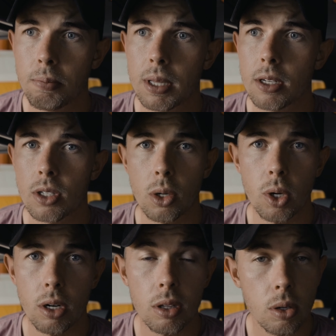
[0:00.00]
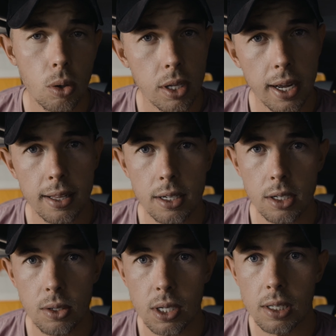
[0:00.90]
but there's no one on the North Island
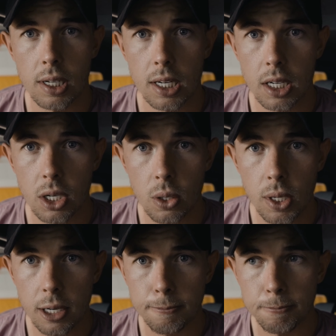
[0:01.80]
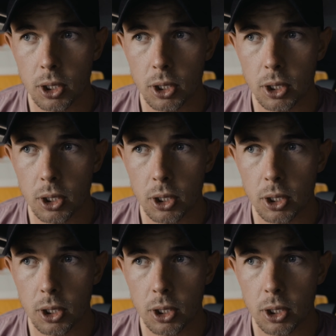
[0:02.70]
in New Zealand that can do it.